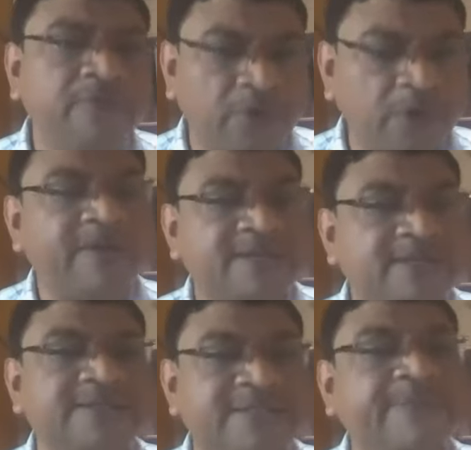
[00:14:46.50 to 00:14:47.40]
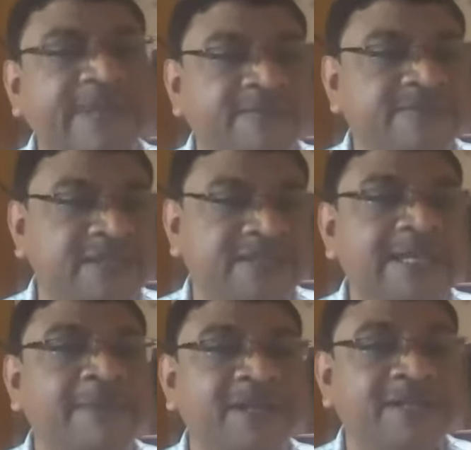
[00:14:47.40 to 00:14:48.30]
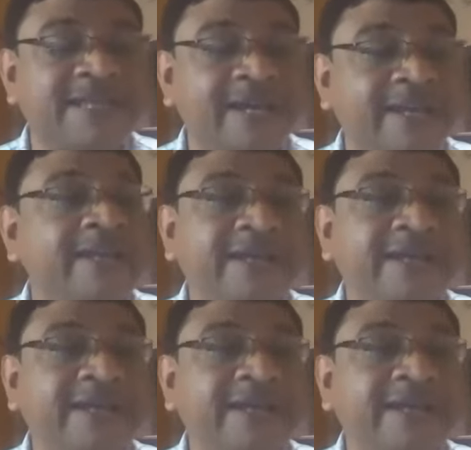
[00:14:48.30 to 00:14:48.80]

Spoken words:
vogue, but sometimes examiners are